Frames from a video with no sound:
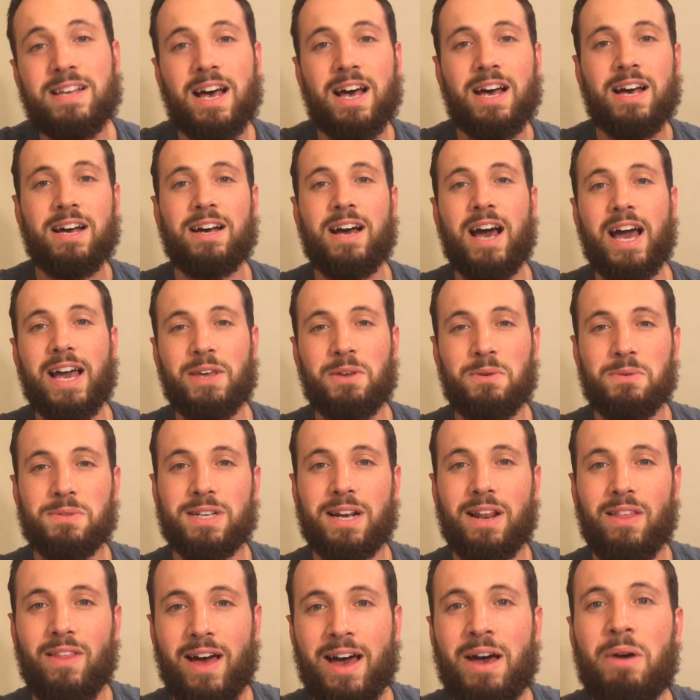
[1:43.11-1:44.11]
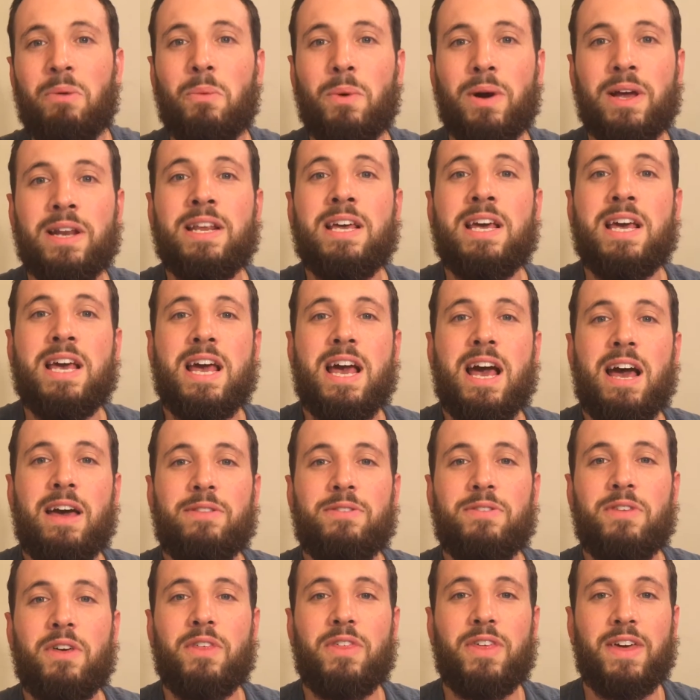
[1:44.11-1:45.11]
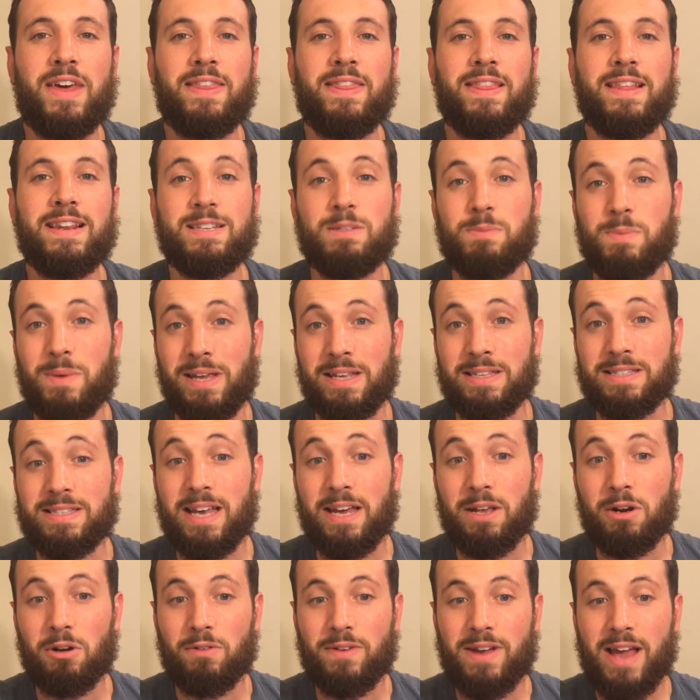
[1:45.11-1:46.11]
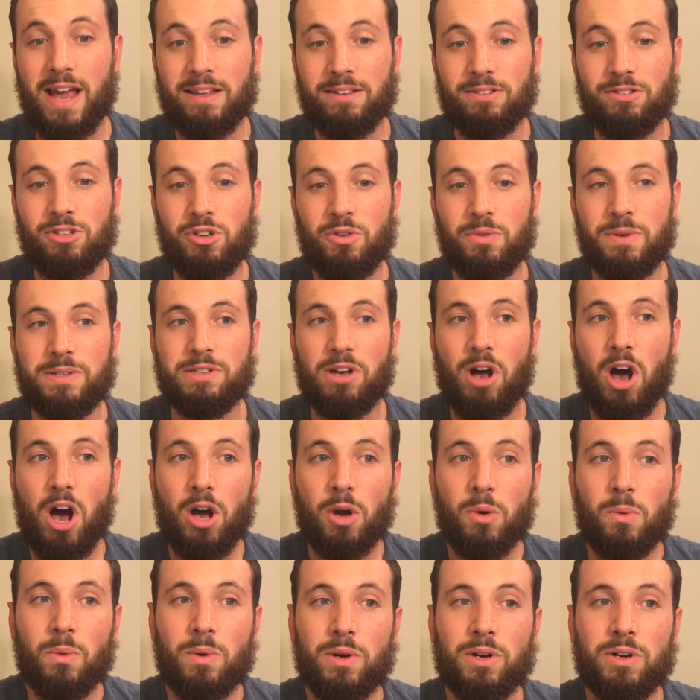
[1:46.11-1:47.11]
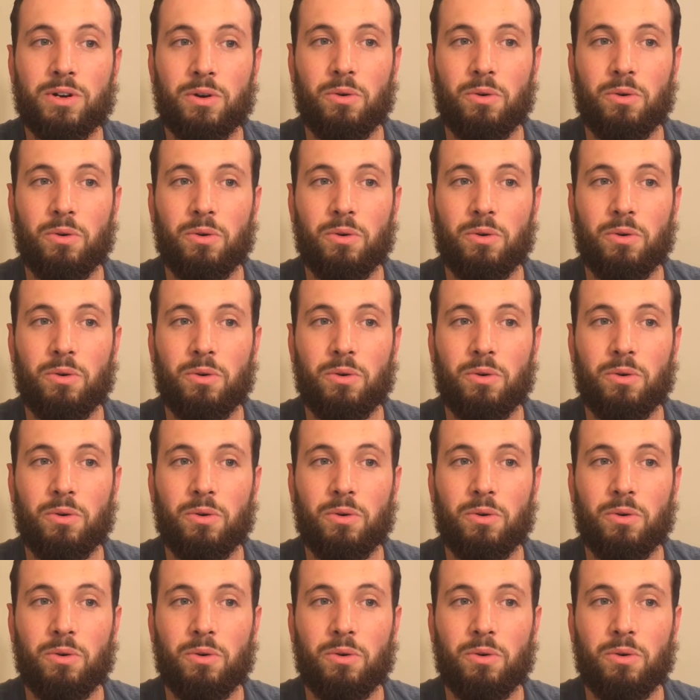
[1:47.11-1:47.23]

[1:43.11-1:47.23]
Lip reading: I use it a lot when the thing that is being said or reacted to is awkward,